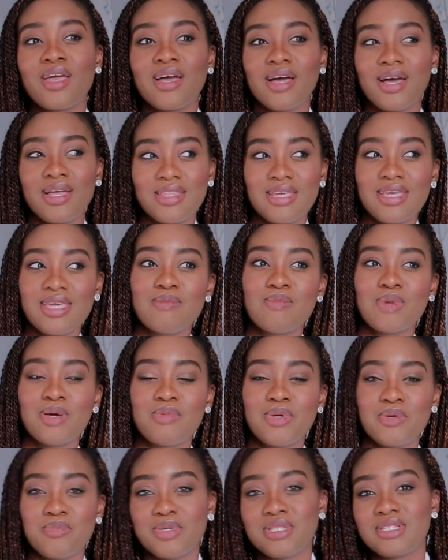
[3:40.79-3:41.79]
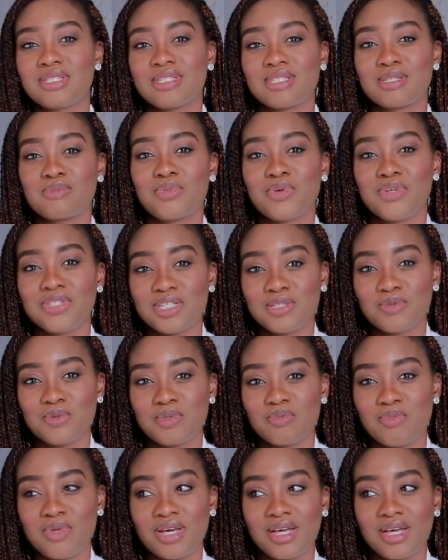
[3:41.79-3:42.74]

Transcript: I think he might be a bit disappointed with me.